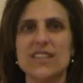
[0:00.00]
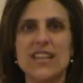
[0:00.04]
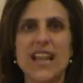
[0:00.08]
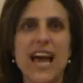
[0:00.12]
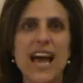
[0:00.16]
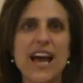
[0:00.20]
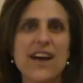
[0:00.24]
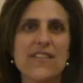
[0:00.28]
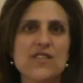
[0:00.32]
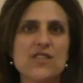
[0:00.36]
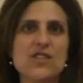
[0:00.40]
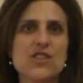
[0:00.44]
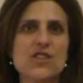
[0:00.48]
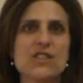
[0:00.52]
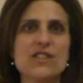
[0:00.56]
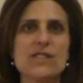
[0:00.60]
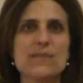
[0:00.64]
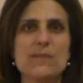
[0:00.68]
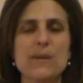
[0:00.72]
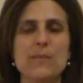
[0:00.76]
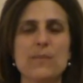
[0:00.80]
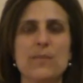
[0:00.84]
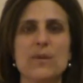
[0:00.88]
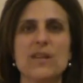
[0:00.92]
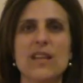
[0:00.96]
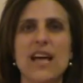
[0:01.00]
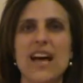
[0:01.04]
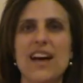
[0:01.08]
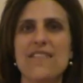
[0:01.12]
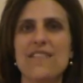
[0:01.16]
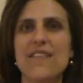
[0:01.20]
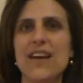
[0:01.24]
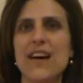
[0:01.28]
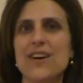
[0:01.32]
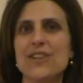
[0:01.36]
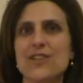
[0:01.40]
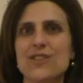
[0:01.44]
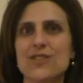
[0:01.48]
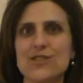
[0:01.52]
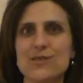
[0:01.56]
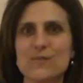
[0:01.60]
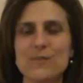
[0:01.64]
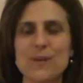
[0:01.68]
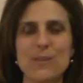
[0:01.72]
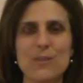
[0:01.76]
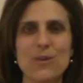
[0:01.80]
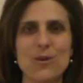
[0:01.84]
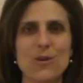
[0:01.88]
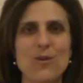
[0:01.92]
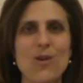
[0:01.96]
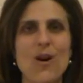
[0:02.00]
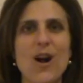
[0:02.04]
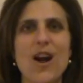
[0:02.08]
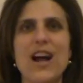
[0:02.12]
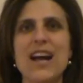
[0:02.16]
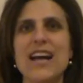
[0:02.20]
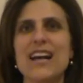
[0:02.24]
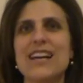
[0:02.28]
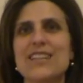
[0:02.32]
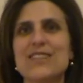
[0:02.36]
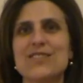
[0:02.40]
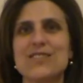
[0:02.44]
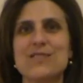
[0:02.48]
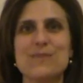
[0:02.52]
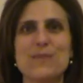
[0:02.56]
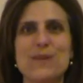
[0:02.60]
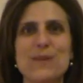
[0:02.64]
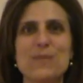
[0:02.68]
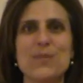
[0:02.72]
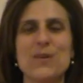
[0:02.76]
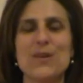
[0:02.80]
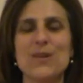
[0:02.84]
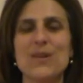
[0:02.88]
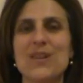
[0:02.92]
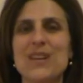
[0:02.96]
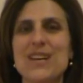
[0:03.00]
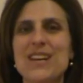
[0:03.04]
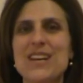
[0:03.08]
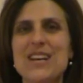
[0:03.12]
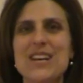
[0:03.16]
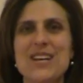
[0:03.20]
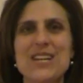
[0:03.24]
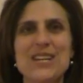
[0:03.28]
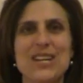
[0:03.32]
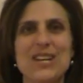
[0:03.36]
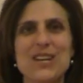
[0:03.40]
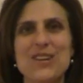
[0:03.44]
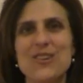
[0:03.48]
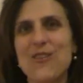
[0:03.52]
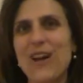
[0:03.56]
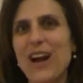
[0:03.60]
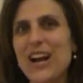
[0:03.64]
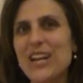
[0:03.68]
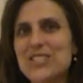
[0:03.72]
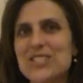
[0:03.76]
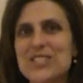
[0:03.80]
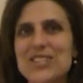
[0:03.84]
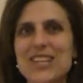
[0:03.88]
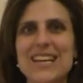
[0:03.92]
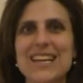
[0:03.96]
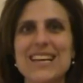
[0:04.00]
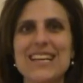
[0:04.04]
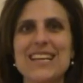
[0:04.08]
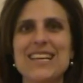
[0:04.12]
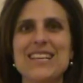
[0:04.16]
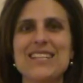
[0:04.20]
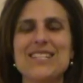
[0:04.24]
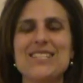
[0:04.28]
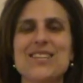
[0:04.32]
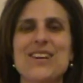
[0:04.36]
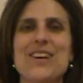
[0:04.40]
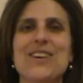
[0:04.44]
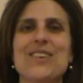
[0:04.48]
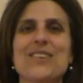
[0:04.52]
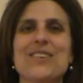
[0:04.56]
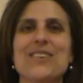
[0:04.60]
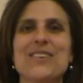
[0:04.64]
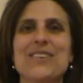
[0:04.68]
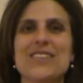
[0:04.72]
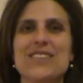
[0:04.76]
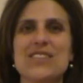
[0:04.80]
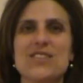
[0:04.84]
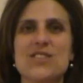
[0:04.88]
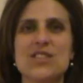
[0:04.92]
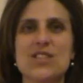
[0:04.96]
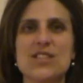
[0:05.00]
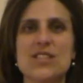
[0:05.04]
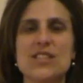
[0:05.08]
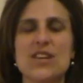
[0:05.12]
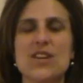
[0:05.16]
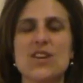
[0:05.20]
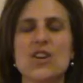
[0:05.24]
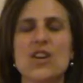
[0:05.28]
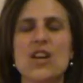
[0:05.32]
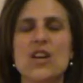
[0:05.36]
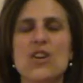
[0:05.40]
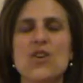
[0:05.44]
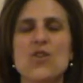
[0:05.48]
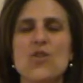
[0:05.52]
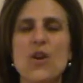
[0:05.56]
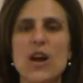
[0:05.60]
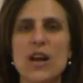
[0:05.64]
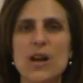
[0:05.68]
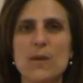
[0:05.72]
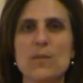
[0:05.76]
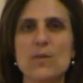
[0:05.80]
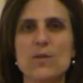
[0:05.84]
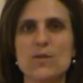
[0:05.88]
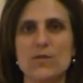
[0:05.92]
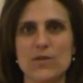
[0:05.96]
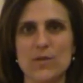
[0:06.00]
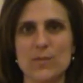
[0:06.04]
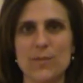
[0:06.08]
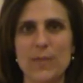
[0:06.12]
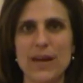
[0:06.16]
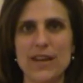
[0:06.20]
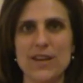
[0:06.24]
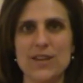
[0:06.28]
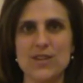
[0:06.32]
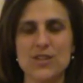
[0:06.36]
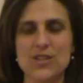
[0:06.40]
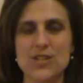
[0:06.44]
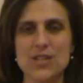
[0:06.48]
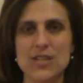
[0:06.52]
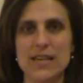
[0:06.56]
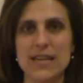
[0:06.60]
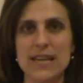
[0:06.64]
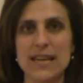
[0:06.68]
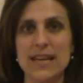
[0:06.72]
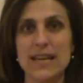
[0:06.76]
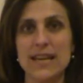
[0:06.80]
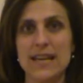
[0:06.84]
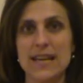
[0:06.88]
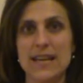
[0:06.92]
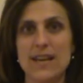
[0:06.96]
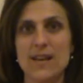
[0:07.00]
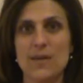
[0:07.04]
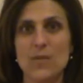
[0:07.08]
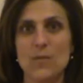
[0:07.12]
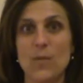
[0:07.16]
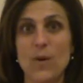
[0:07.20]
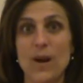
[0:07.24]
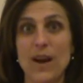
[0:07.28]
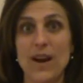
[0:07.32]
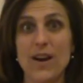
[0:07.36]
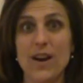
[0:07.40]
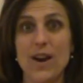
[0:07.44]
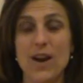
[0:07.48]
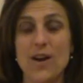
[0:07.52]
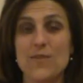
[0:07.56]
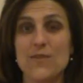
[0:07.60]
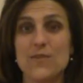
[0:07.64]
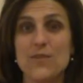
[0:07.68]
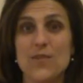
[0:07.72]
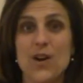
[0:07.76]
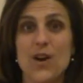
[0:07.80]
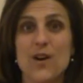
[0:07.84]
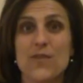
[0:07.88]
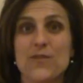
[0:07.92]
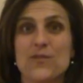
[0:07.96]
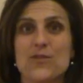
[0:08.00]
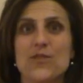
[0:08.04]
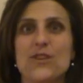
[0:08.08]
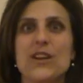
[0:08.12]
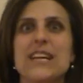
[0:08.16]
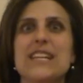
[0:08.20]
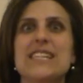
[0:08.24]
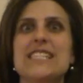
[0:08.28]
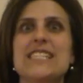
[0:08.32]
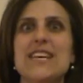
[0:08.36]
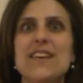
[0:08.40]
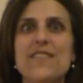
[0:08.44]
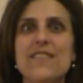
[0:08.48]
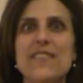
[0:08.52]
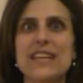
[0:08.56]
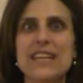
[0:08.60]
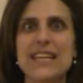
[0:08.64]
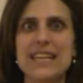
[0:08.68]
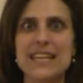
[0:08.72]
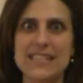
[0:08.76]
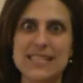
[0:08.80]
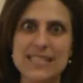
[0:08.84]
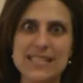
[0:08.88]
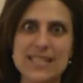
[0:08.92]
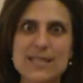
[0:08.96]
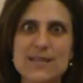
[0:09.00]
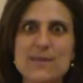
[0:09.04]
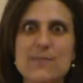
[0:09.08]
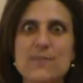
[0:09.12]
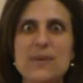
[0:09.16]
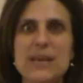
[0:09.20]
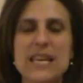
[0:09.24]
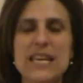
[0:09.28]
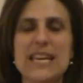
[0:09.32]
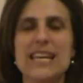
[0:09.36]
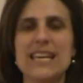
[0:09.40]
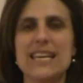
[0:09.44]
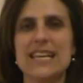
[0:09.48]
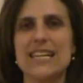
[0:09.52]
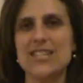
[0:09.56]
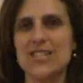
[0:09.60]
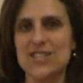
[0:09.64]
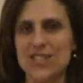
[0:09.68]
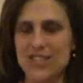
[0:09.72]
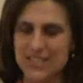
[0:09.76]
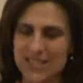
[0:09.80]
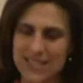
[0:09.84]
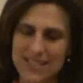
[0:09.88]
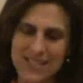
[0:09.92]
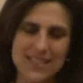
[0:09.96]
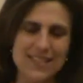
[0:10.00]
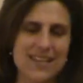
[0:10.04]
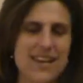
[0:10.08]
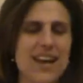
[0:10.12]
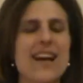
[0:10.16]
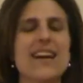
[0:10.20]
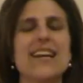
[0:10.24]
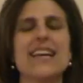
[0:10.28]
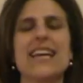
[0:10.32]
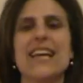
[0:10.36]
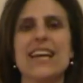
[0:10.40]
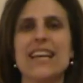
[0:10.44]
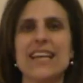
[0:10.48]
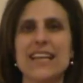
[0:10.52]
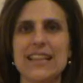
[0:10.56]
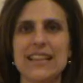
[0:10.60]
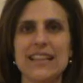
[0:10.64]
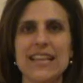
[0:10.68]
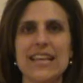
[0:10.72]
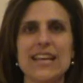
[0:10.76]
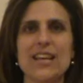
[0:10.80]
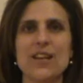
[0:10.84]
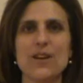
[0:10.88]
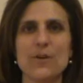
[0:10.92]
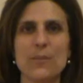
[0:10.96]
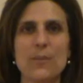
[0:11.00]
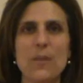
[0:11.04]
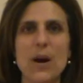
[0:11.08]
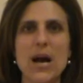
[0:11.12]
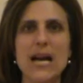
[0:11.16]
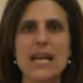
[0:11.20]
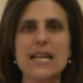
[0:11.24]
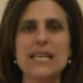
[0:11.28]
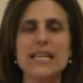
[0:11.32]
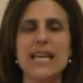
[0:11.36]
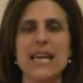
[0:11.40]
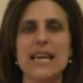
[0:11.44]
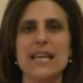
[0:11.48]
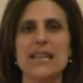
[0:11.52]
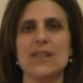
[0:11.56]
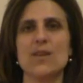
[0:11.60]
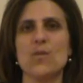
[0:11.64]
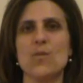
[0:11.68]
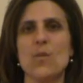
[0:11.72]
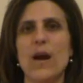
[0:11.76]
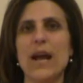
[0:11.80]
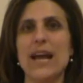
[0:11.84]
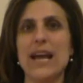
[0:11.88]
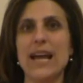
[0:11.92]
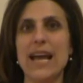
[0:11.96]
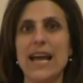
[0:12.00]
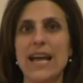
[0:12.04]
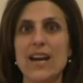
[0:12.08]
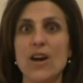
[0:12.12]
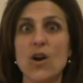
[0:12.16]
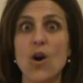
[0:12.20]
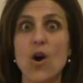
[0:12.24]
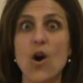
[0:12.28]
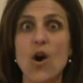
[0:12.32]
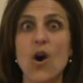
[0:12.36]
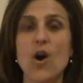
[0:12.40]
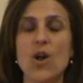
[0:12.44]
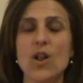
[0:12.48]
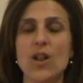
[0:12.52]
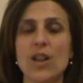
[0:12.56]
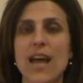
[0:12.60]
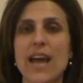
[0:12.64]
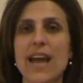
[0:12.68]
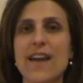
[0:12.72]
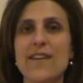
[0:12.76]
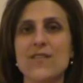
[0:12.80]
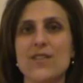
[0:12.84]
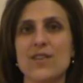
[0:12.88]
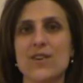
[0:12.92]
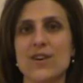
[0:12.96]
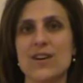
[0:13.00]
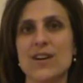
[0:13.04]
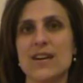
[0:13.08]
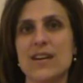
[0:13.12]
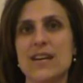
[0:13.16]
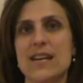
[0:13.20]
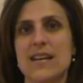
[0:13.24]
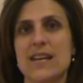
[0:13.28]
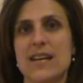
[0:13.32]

laughter, there's people laugh out, there's people crying, there's people congratulating each other, and there's just an incredible group energy of creativity and speed, and just not letting your mind get in the way at all, ever.